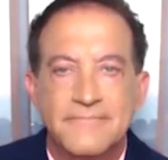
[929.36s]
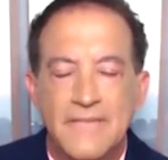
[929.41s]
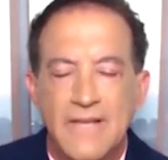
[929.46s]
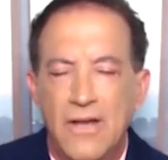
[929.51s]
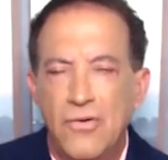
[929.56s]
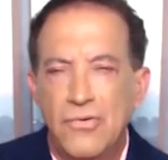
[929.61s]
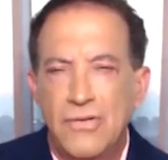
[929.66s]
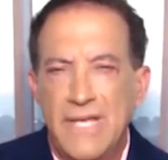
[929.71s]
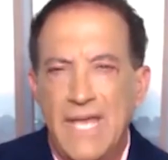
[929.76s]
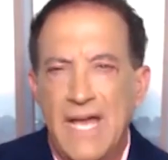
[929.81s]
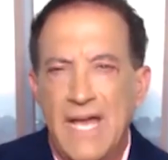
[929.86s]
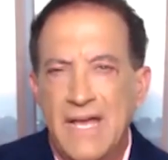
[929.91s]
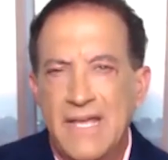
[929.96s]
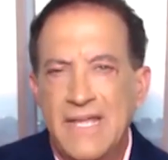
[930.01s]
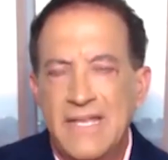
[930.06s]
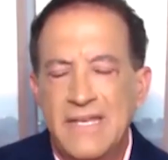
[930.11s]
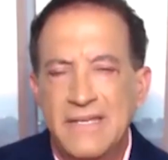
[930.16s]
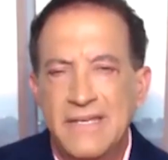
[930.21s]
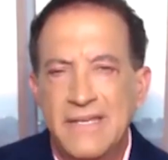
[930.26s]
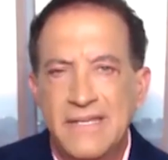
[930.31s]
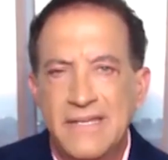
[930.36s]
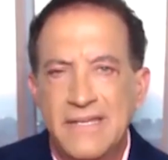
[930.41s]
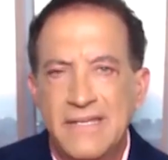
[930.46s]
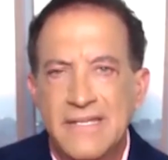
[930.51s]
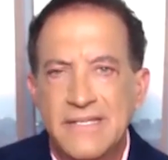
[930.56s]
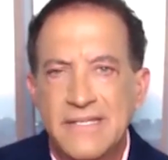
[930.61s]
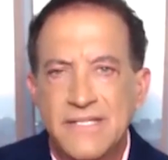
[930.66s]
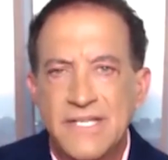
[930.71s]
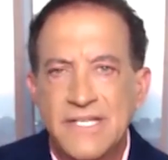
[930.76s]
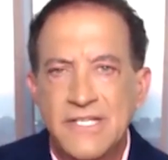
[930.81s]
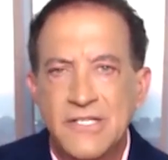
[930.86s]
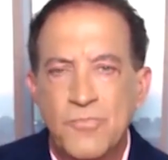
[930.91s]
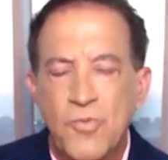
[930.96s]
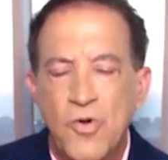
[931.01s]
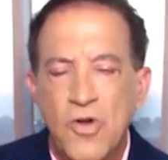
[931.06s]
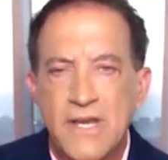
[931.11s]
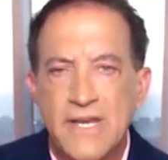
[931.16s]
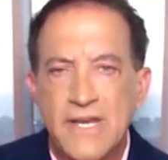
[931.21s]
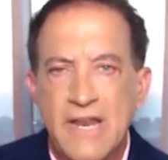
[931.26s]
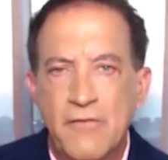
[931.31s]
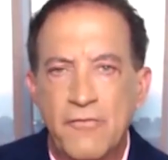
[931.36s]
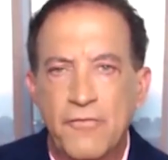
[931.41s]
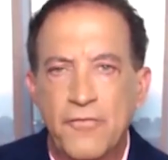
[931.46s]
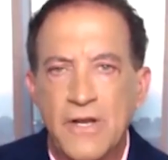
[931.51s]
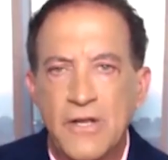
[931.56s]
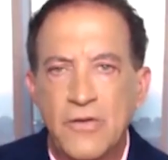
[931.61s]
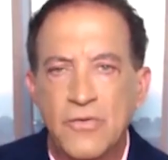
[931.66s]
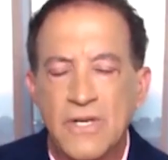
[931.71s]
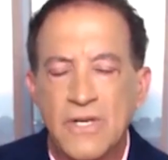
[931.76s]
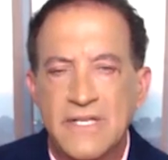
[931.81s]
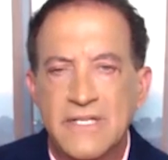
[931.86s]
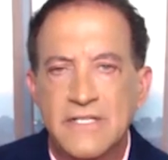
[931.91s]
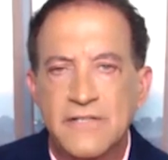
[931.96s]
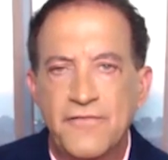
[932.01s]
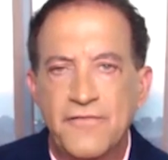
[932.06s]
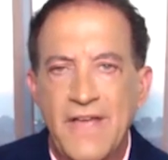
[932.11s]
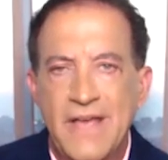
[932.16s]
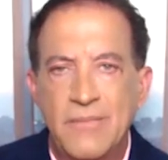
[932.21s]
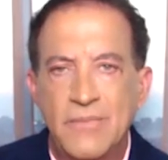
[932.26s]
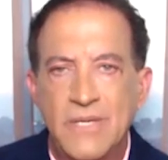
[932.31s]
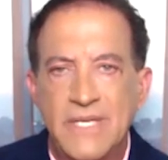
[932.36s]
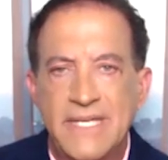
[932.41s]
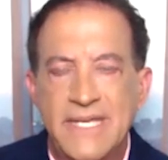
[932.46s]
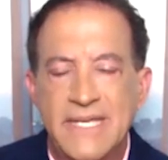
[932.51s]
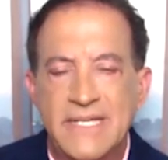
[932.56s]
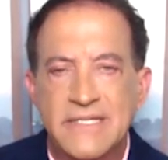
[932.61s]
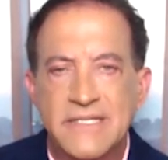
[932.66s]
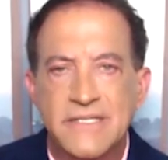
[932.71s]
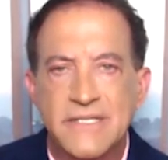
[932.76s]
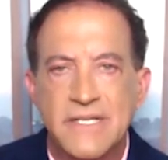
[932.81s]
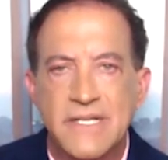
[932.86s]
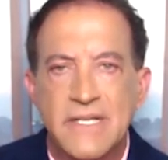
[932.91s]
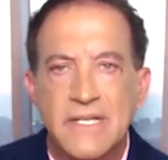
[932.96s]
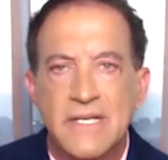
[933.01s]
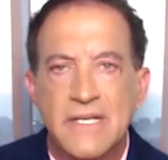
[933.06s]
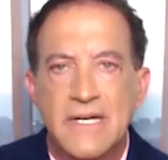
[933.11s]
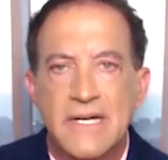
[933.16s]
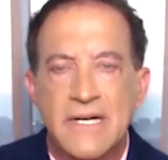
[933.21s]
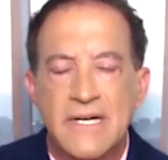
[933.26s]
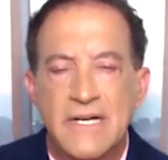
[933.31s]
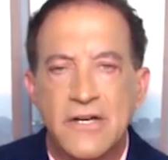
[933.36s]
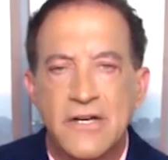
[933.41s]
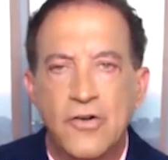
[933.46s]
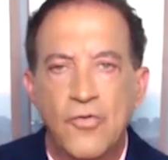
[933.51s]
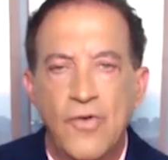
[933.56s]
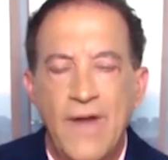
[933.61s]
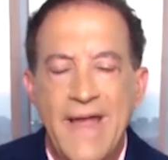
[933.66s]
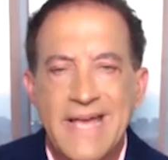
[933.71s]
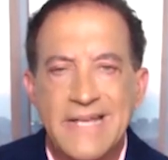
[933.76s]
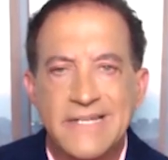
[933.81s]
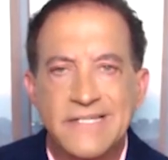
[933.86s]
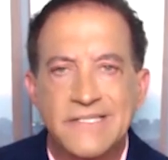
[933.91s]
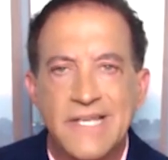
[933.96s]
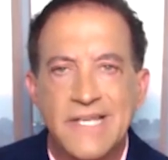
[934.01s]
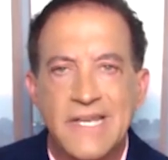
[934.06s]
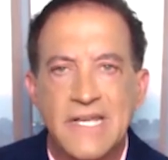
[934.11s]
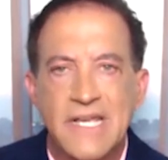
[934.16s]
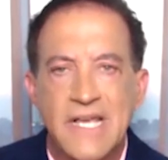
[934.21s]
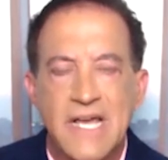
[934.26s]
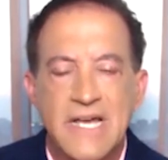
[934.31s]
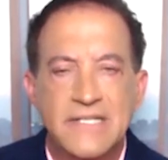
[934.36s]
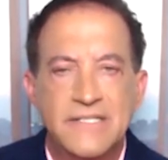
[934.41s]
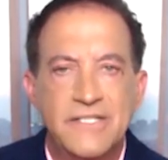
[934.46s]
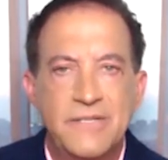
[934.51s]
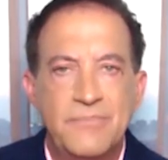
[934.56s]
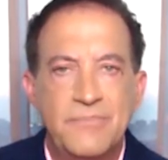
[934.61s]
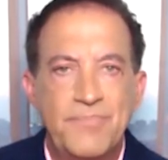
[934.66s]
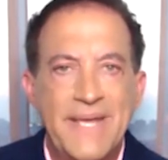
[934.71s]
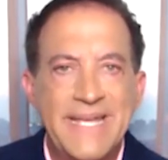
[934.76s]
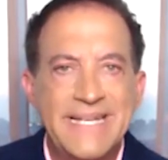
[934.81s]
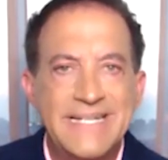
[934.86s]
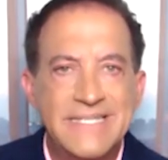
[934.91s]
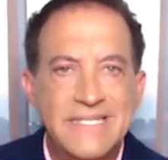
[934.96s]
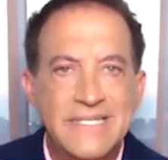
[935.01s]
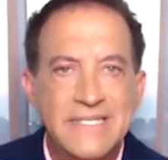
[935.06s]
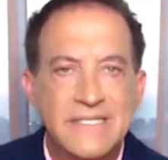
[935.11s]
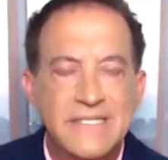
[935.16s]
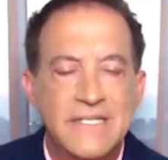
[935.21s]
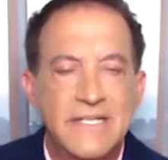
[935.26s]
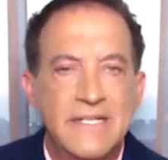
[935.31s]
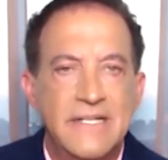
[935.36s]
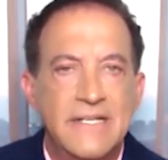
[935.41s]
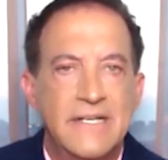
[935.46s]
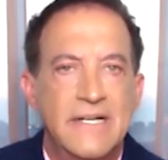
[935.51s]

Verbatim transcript: Oh yeah, and and as he's pointed out frequently, his family gets uh, harassed on a constant basis.